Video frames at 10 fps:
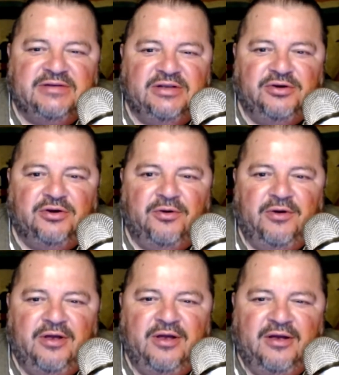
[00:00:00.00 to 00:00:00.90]
And you go,
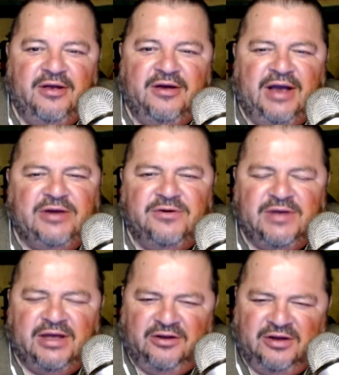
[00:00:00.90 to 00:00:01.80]
I knew that
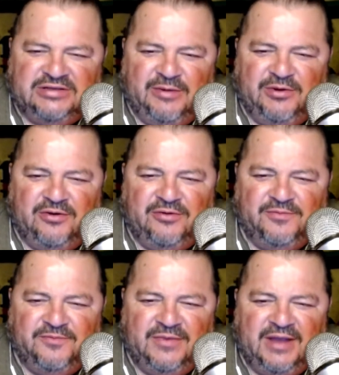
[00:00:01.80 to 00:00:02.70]
a long time ago.
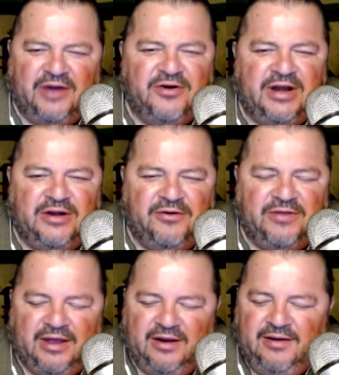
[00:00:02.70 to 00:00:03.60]
How did I know that?